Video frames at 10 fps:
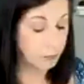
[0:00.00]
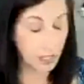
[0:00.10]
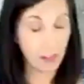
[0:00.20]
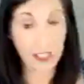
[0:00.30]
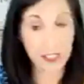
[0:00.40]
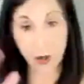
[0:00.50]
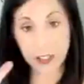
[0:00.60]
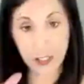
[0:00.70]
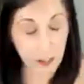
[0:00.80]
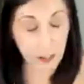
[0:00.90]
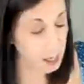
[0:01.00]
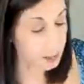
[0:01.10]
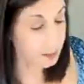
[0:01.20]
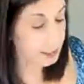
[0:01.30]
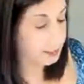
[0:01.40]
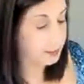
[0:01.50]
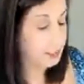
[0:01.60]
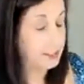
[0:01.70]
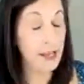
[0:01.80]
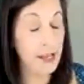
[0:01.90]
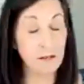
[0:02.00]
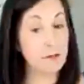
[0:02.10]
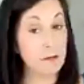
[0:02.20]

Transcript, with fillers: this person that did this and